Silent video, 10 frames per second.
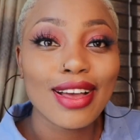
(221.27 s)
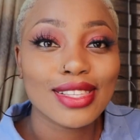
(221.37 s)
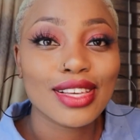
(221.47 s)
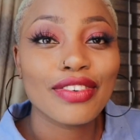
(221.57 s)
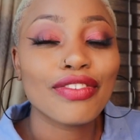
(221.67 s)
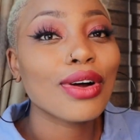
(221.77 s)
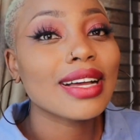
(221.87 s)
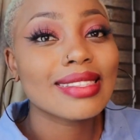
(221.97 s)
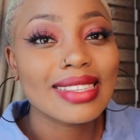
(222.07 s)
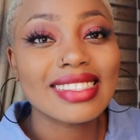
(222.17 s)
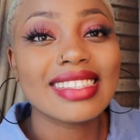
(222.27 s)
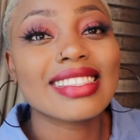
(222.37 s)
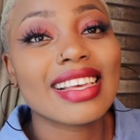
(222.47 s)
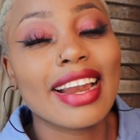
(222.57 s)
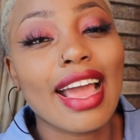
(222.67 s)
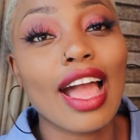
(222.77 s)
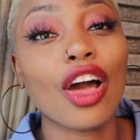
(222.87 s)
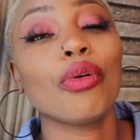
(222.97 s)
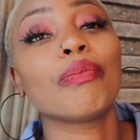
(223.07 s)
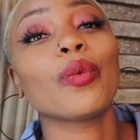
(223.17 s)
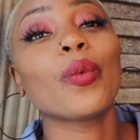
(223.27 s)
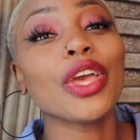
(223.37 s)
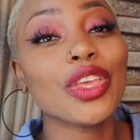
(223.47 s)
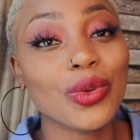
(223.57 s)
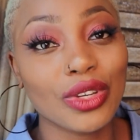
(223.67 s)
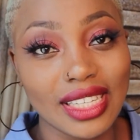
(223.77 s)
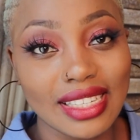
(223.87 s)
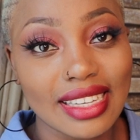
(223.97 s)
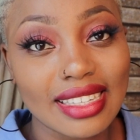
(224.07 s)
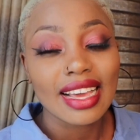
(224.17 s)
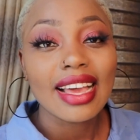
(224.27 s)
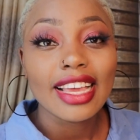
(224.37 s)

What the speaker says: Ask for assistance and help when you need it.